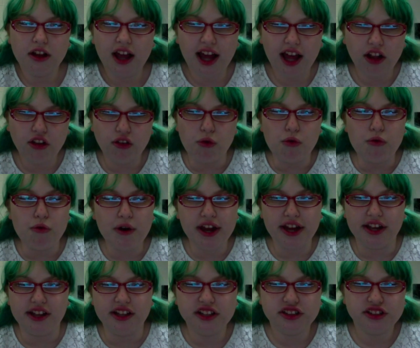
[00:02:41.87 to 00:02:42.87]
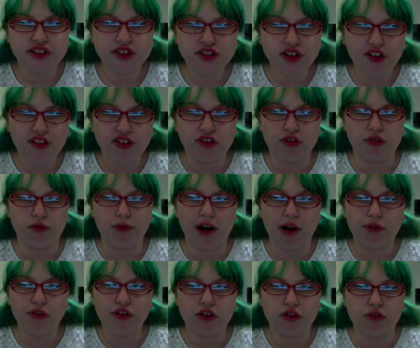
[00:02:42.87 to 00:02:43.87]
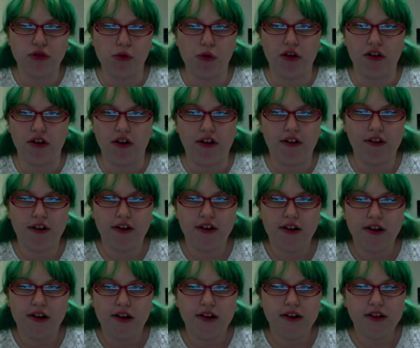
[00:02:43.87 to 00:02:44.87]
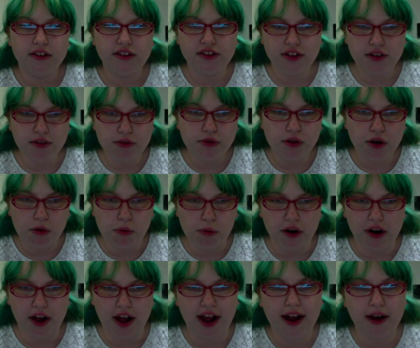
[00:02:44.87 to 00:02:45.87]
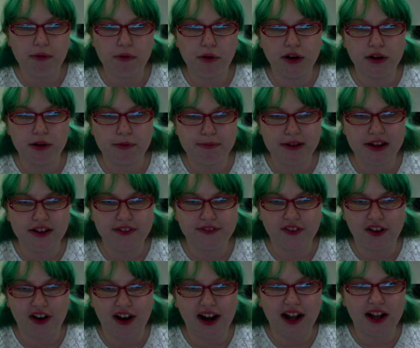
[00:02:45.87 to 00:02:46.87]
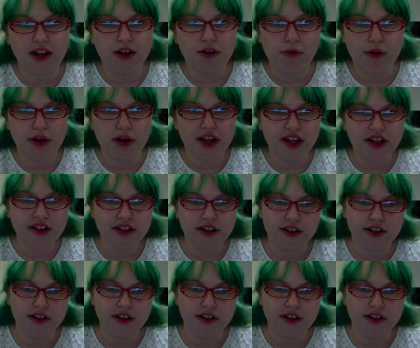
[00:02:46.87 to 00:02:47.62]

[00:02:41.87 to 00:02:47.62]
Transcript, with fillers: Halloween is just around the corner. Do you know what I want to be for Halloween?